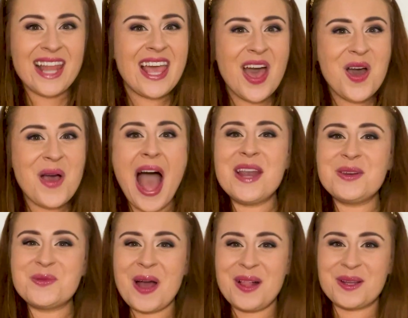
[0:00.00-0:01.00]
Hello
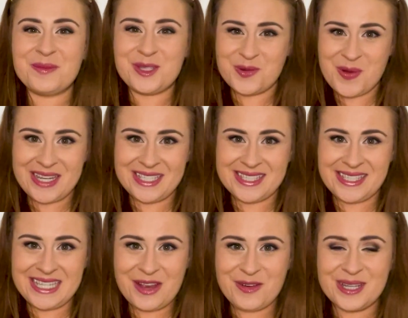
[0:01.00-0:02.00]
and welcome to Wedding
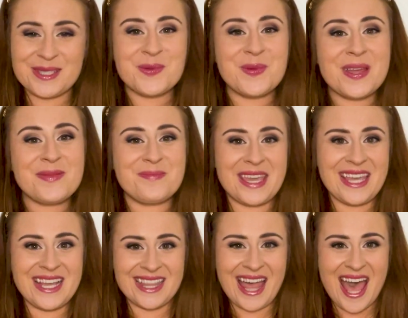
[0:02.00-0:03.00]
Secrets with
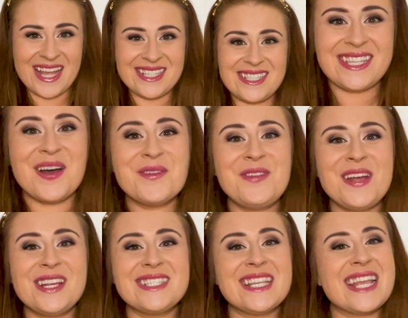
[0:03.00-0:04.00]
me, Claire. Now
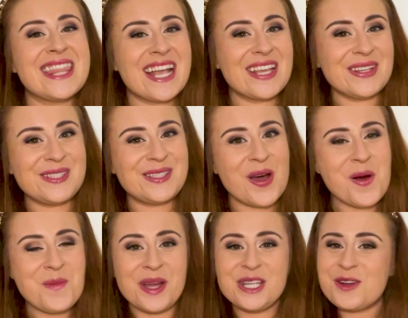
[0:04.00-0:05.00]
firstly, thank you so
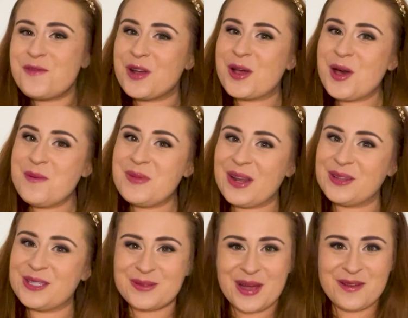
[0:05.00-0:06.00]
much for coming
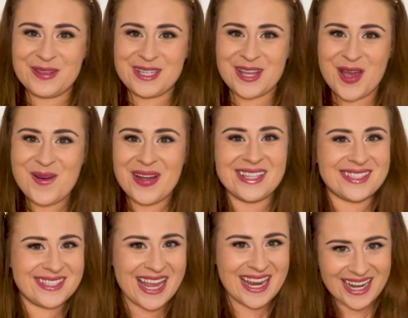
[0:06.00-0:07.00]
onto our video and
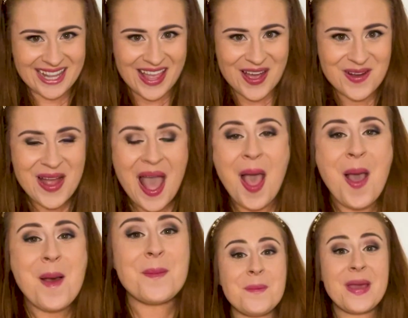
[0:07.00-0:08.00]
saying hello.
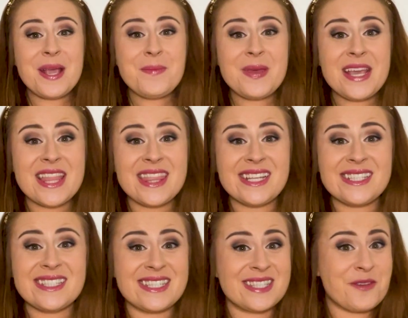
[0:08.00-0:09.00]
Maybe this
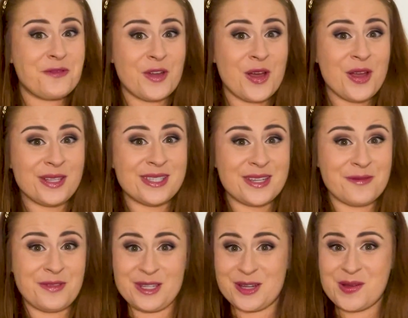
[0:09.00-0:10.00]
is the first
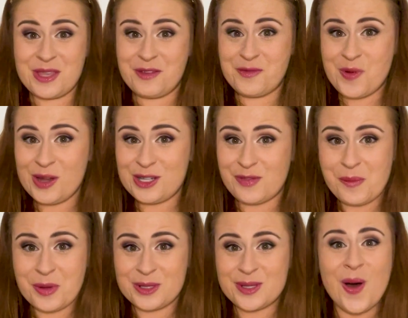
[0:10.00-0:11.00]
video that you've watched from
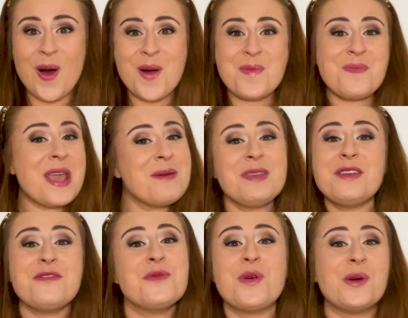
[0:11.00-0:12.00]
us, or maybe
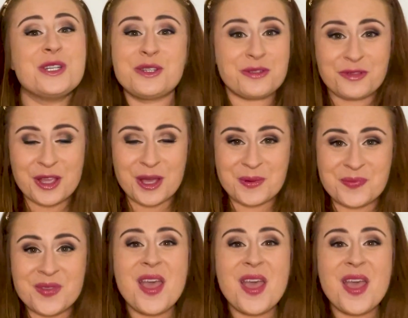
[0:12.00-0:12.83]
you've watched a few.